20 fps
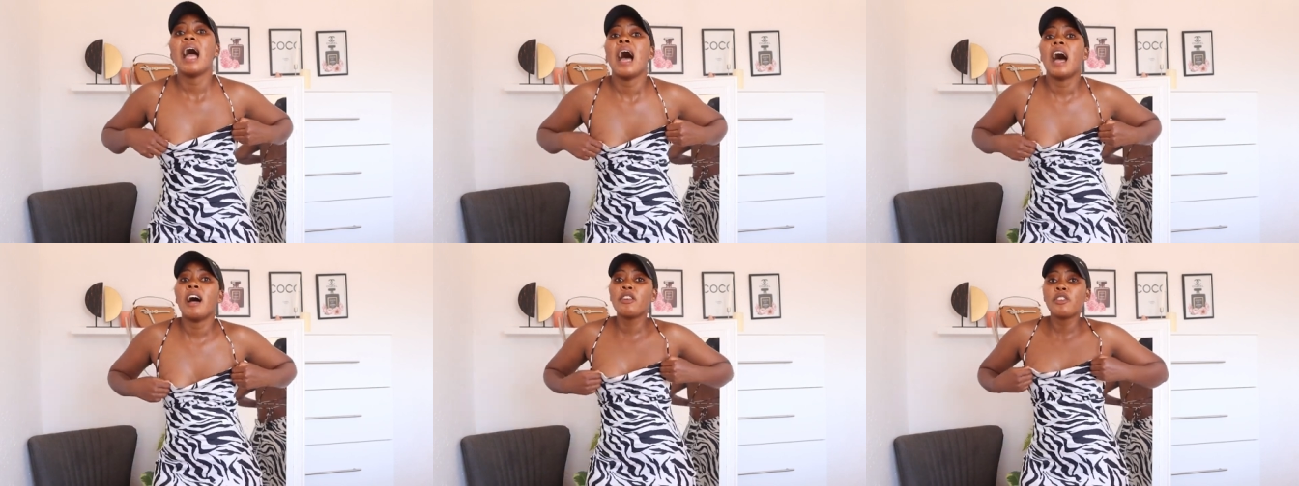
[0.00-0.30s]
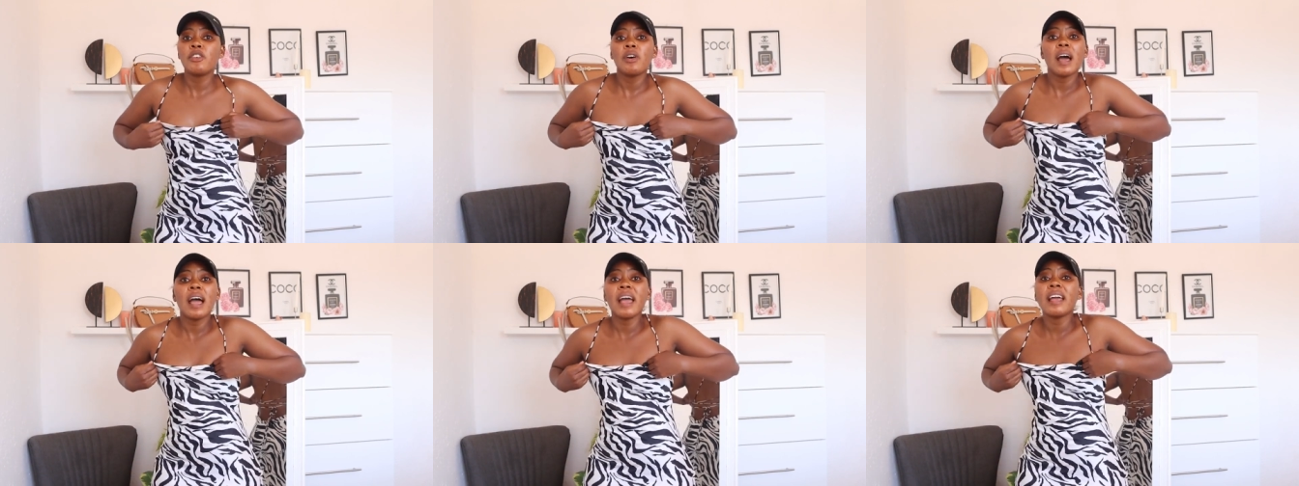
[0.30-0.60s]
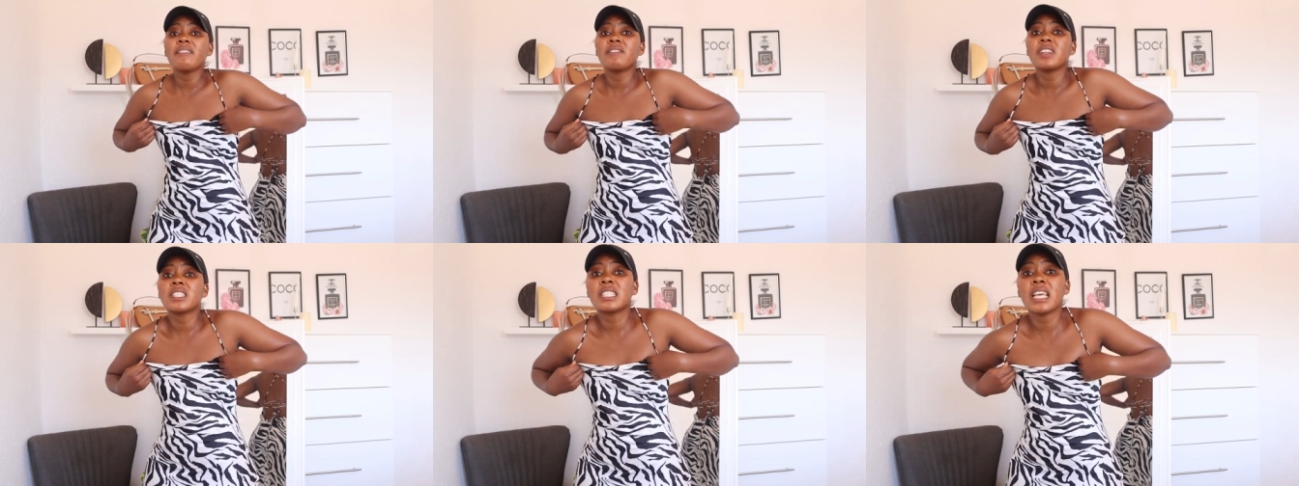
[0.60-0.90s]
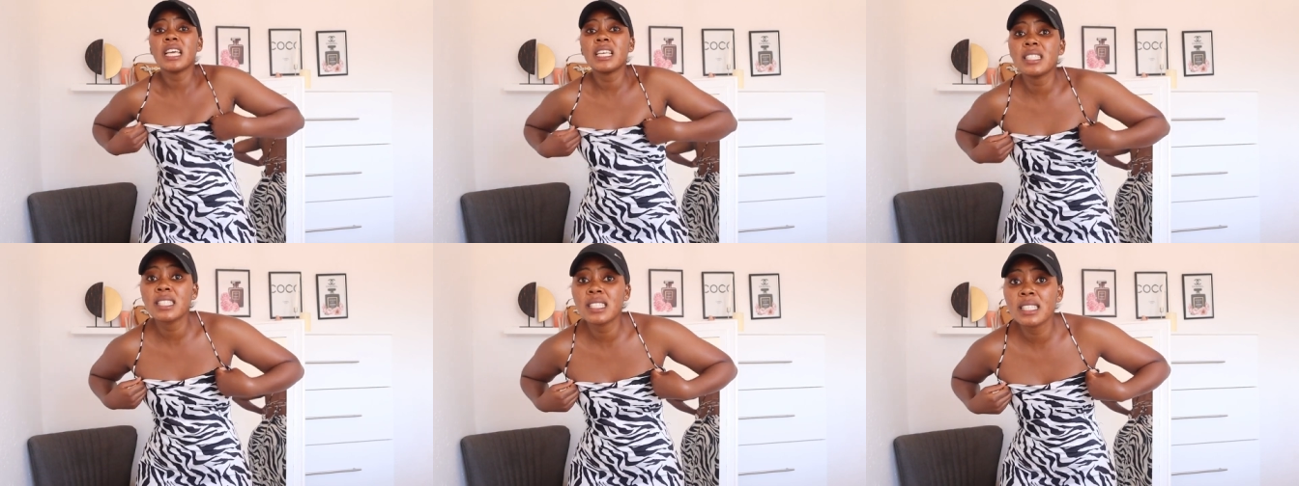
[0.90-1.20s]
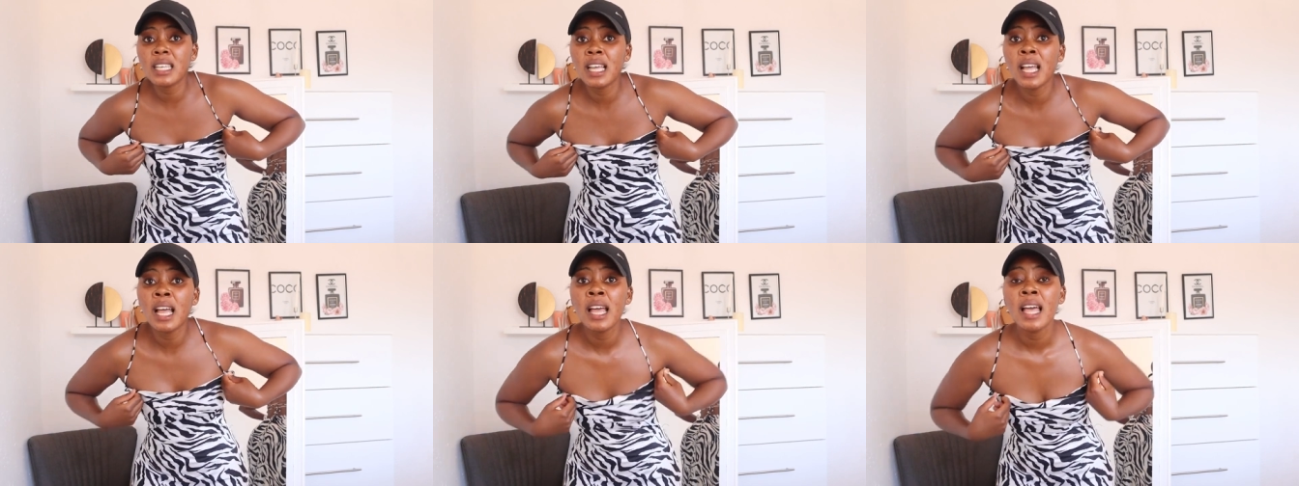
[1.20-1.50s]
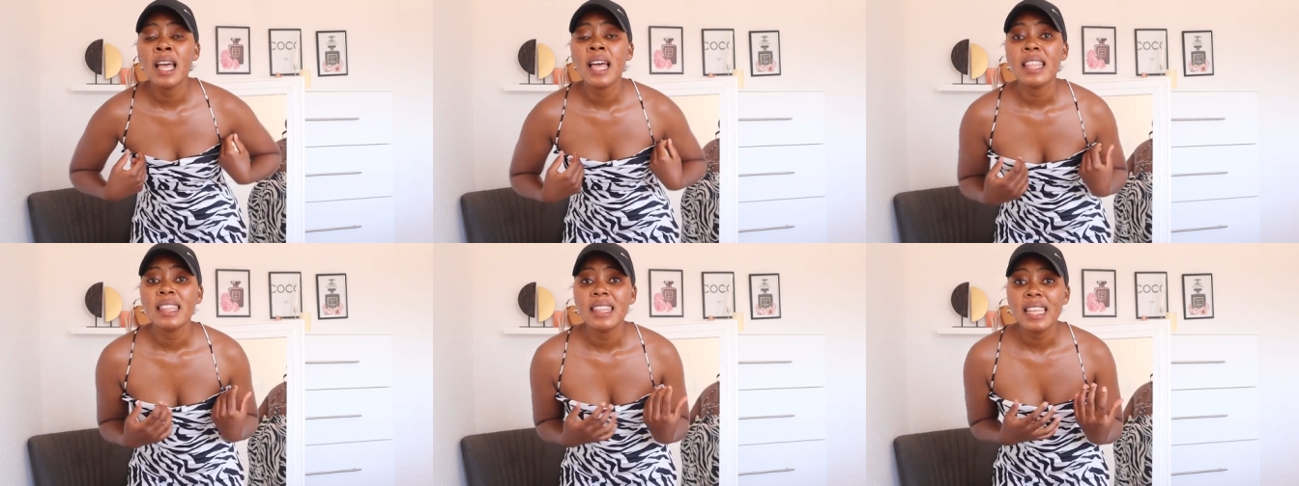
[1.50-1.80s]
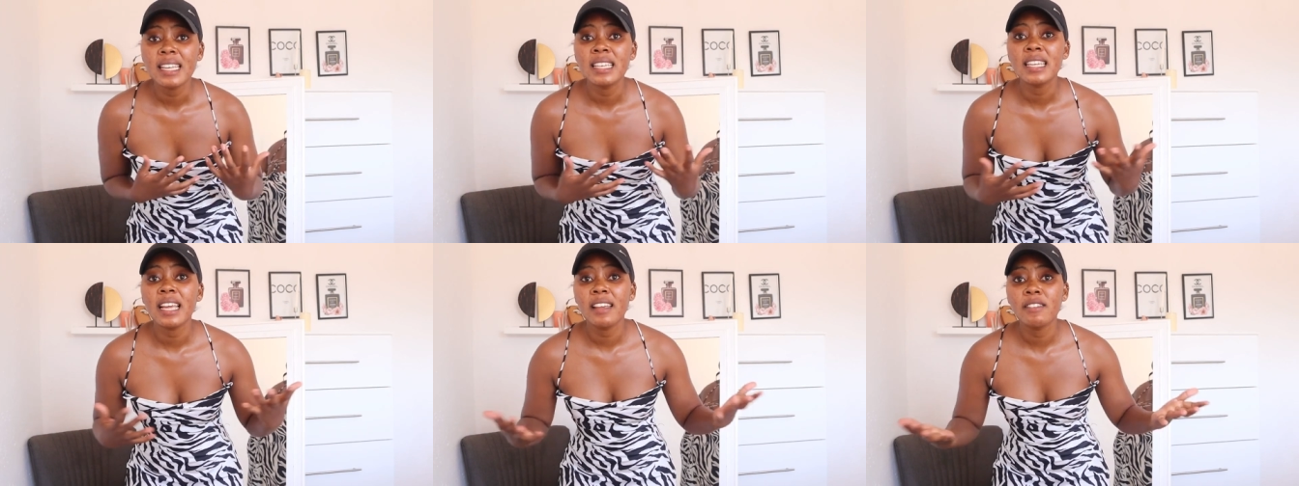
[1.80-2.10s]
I don't know, I have a taste
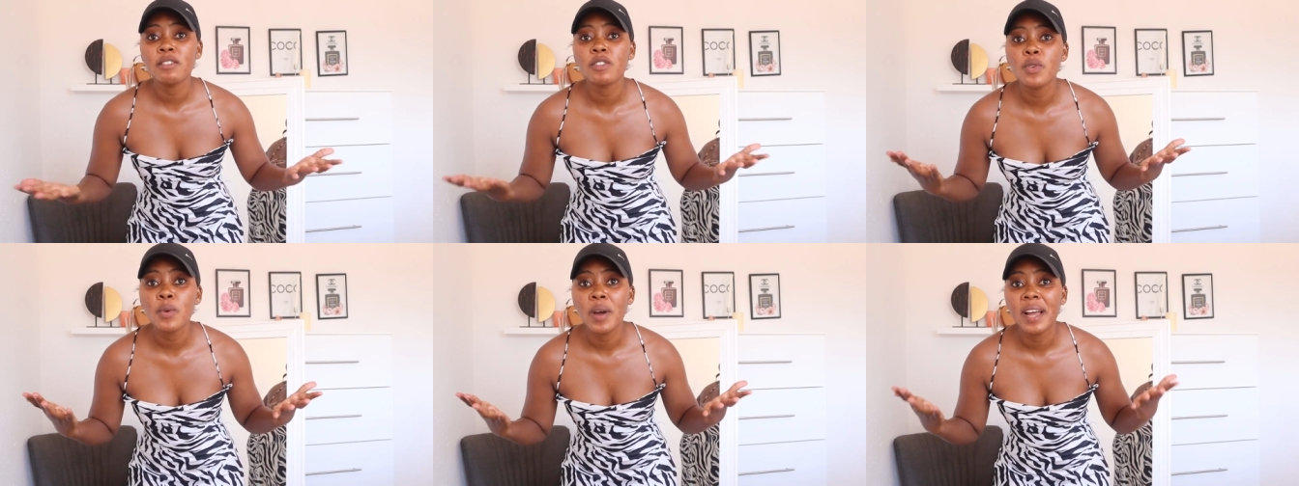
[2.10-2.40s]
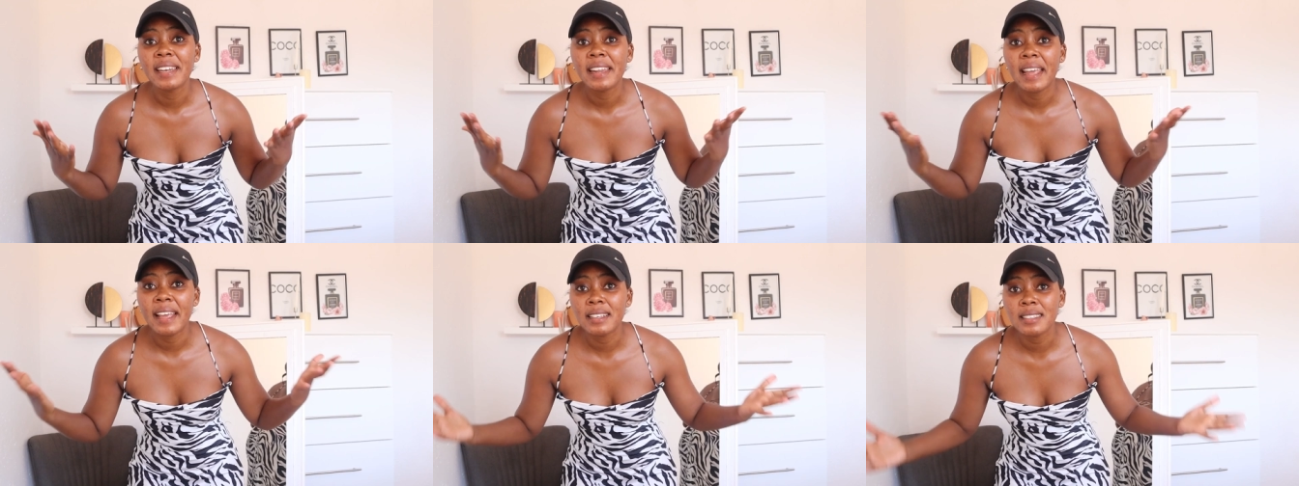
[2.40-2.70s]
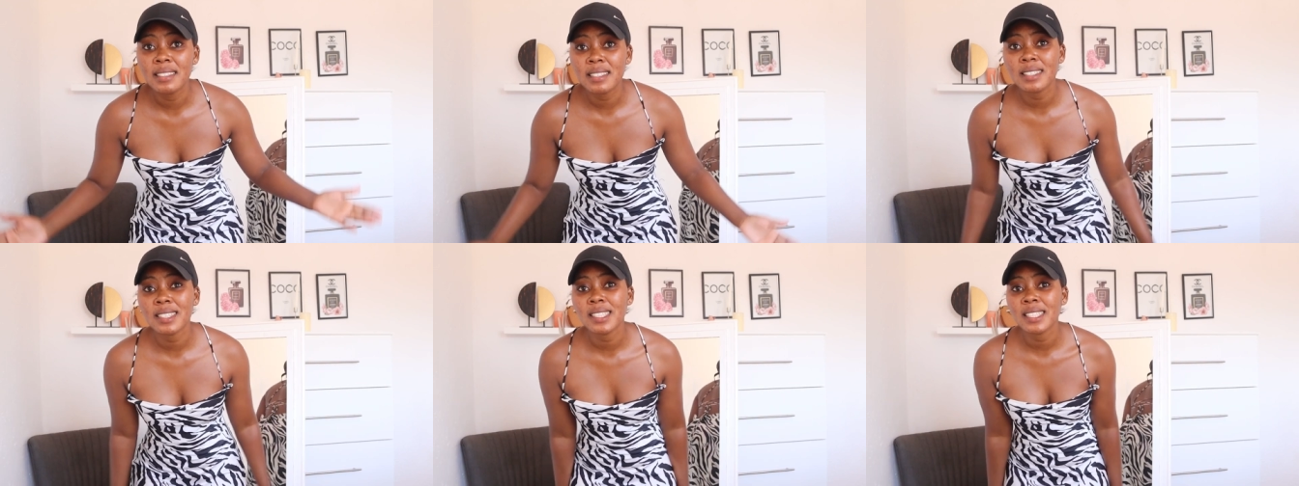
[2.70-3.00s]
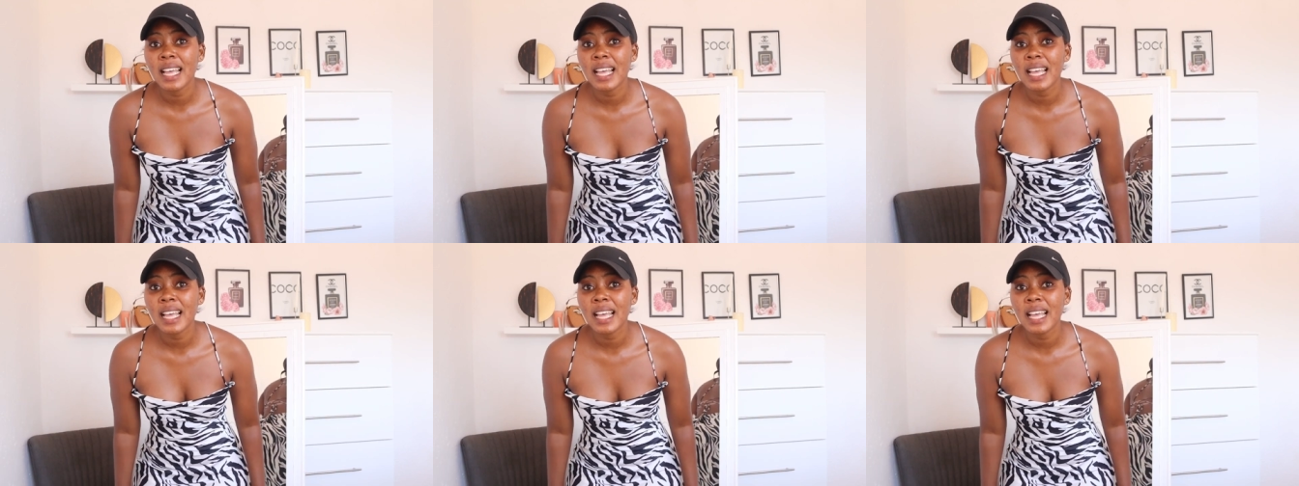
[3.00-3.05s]
that everyone has.